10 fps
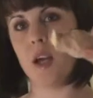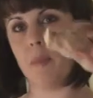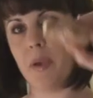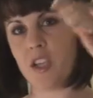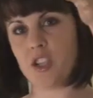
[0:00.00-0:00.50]
A
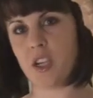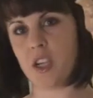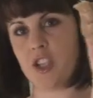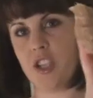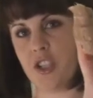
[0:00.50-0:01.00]
big chunk
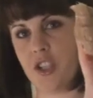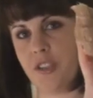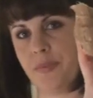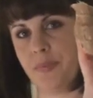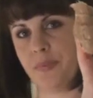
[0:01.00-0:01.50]
of ginger.
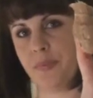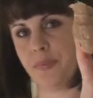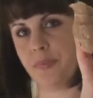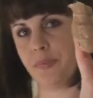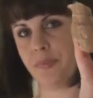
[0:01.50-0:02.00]

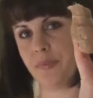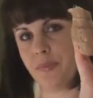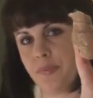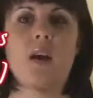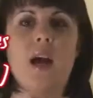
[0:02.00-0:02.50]

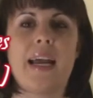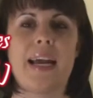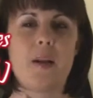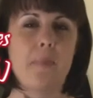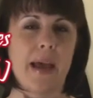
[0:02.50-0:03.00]
I
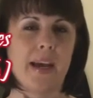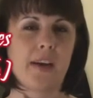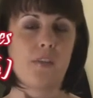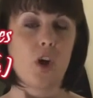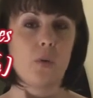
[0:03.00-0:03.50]
got a bag
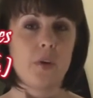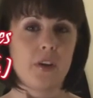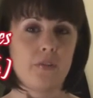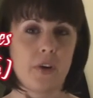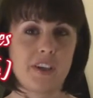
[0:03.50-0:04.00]
of
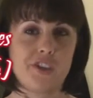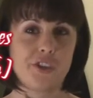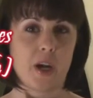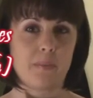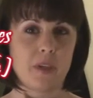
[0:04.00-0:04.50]
already fresh
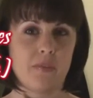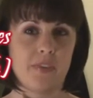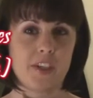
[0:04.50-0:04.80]
chopped up